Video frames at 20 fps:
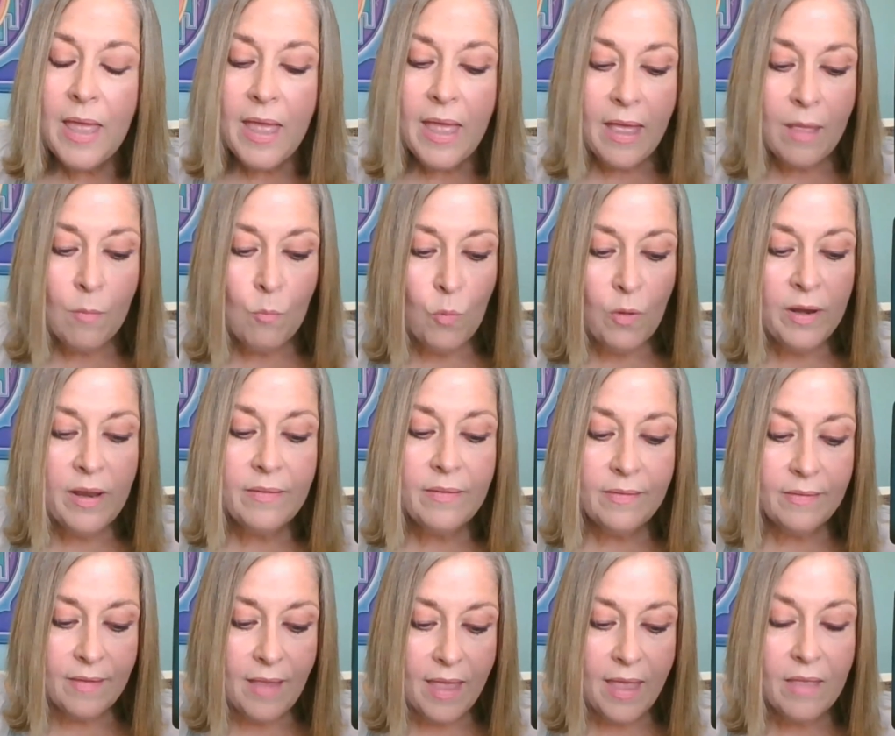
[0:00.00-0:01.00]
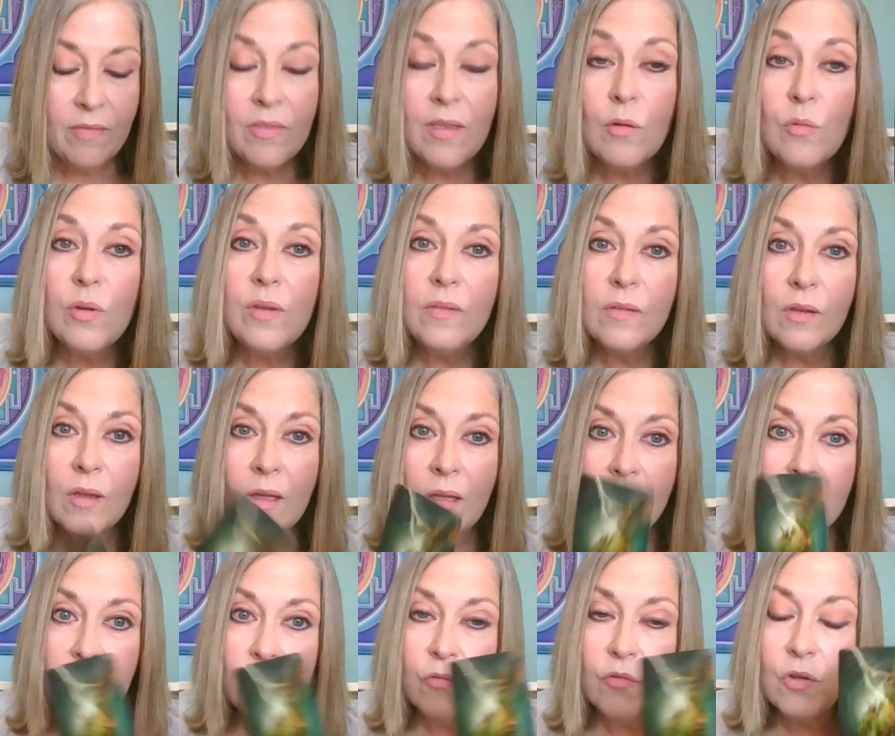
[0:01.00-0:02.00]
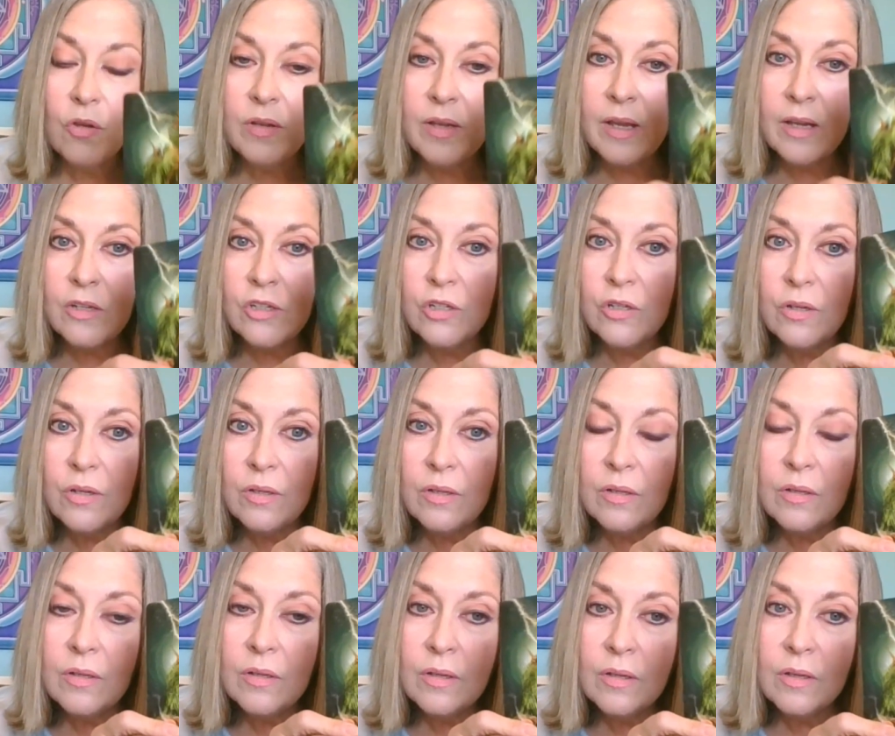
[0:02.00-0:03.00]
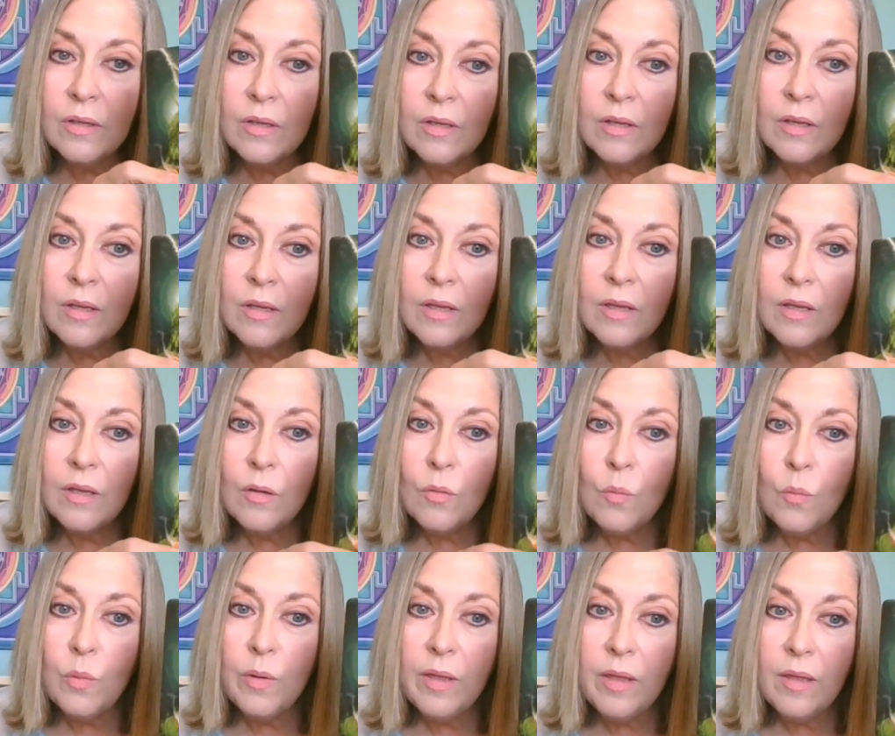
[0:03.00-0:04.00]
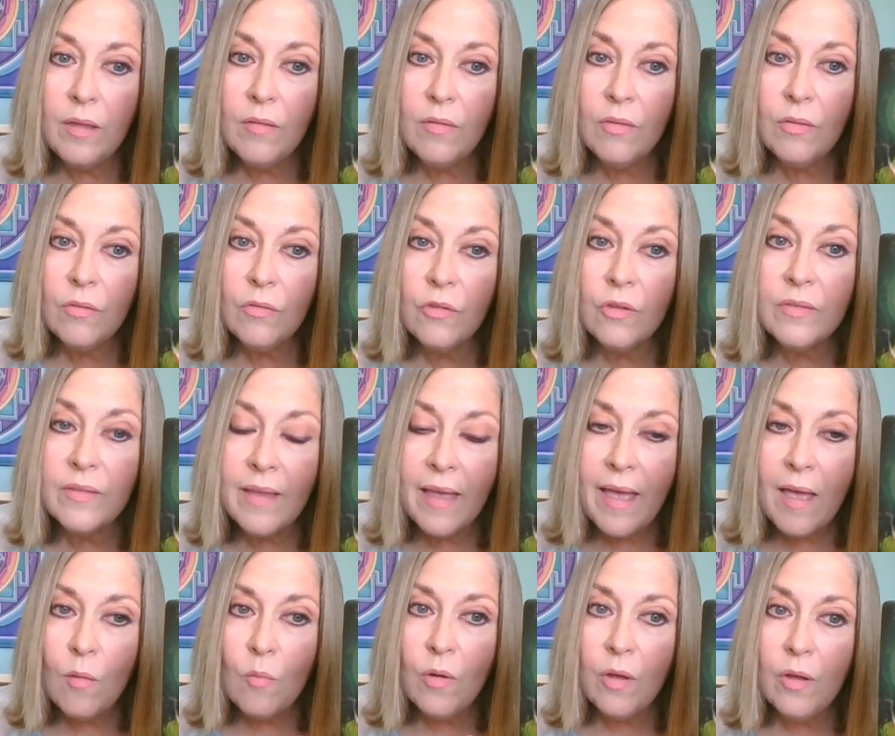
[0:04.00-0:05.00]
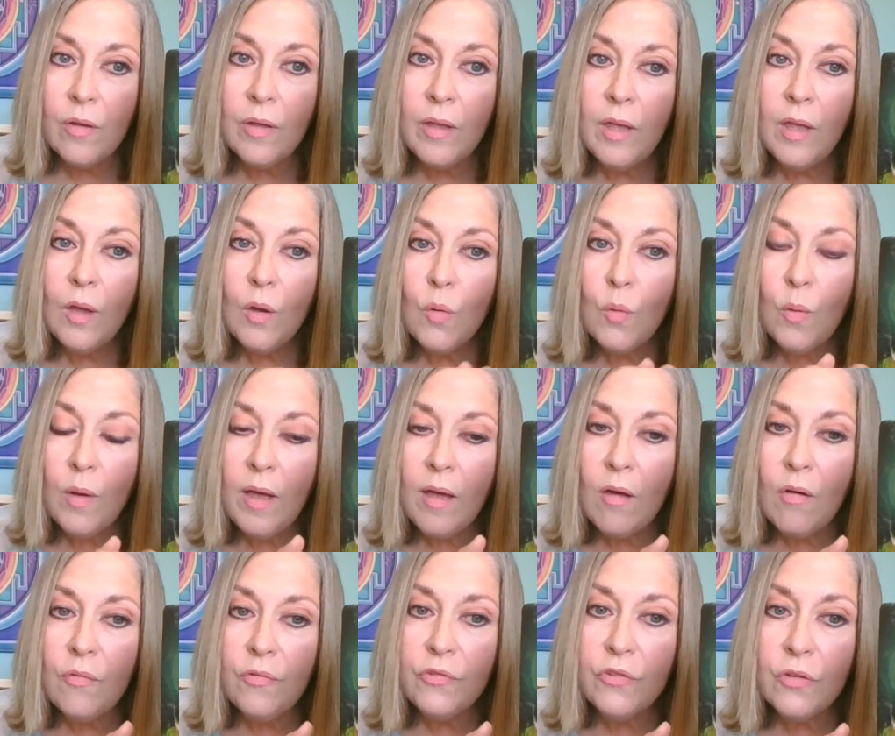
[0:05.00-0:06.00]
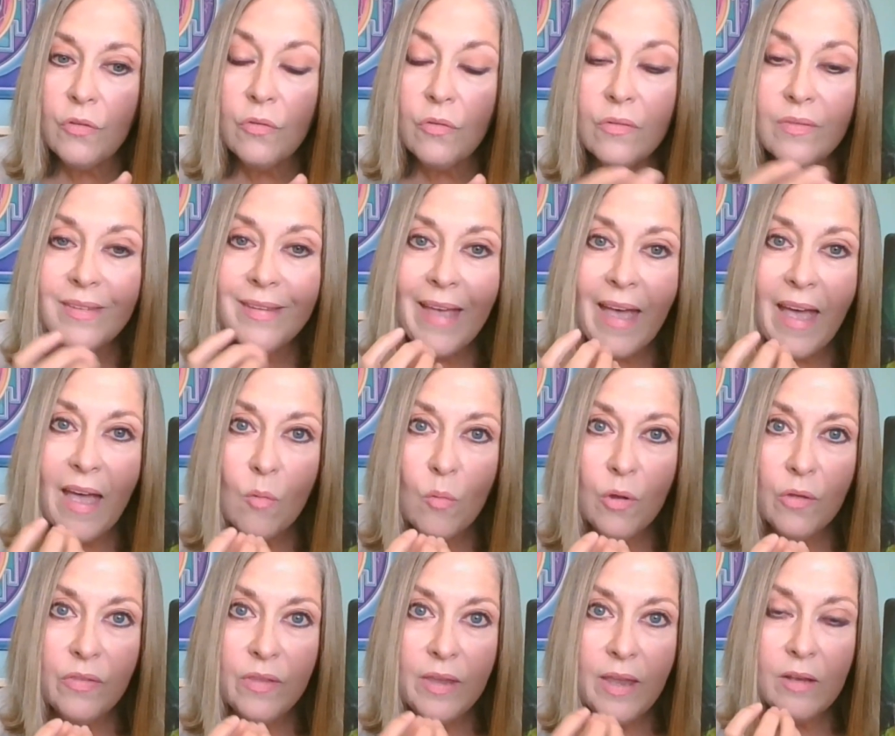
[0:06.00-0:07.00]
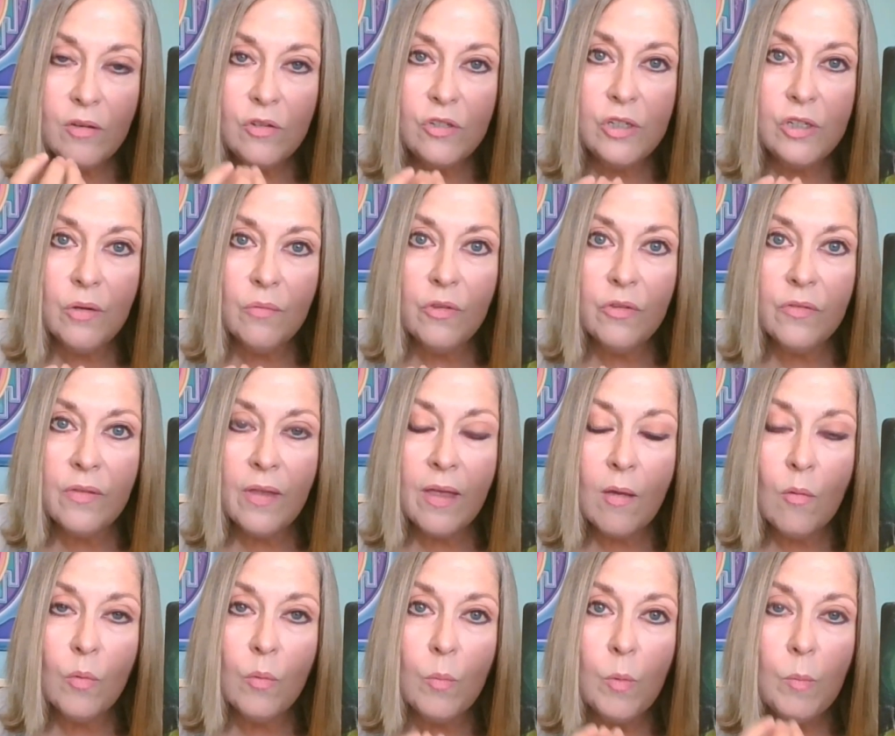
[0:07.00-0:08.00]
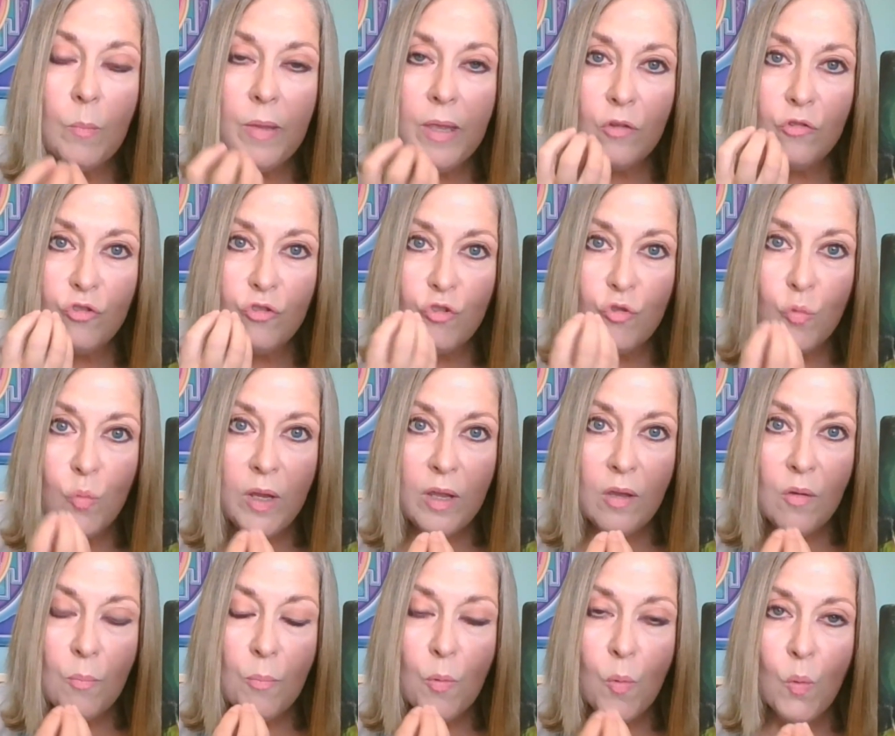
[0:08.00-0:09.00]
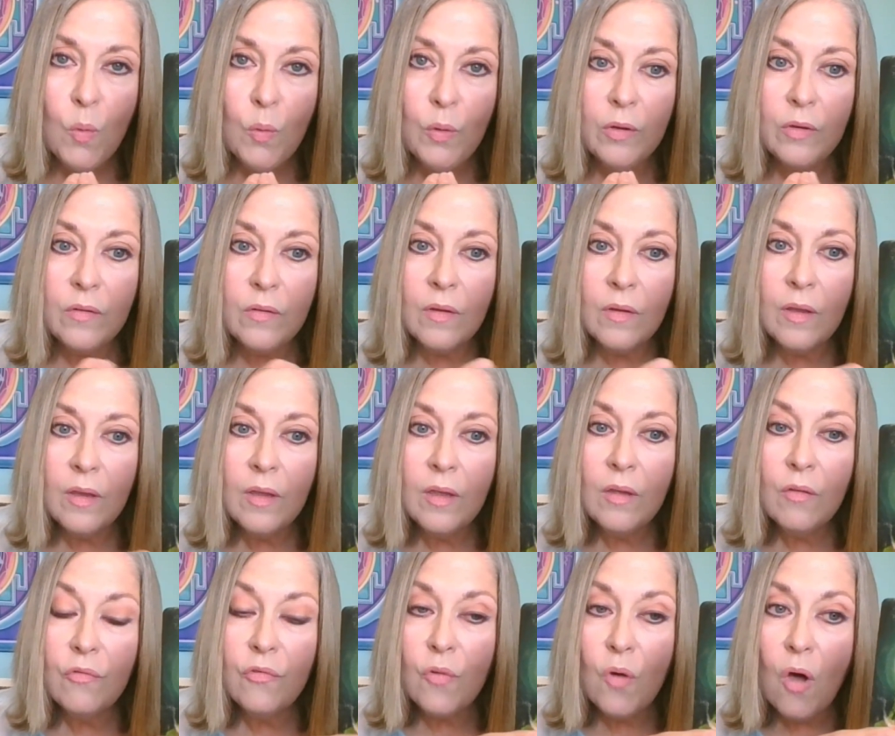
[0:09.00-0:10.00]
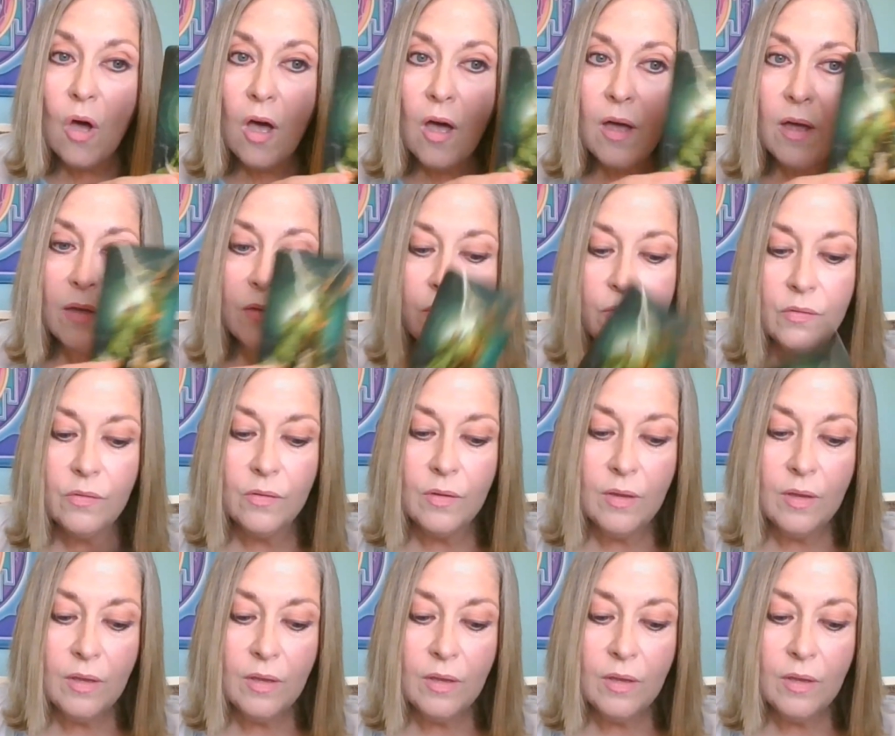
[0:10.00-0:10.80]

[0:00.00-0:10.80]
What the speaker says: And when I say there is a kind of connection with the tower, quite often the tower, the energy of the tower would be a trigger point for us